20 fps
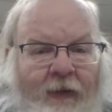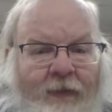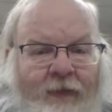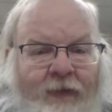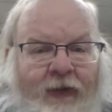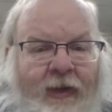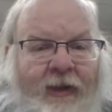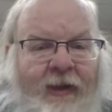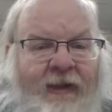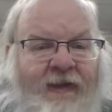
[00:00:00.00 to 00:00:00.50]

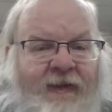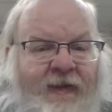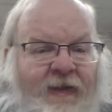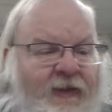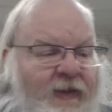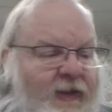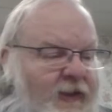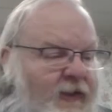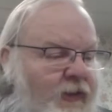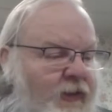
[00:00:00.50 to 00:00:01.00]
feeds,
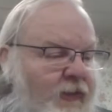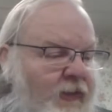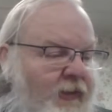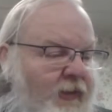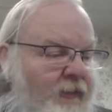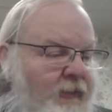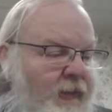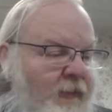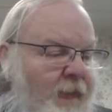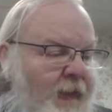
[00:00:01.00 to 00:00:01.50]
and then you
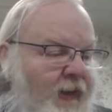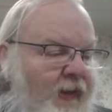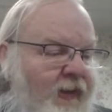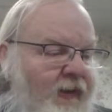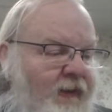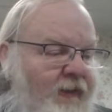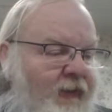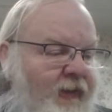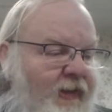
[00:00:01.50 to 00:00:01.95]
can be part of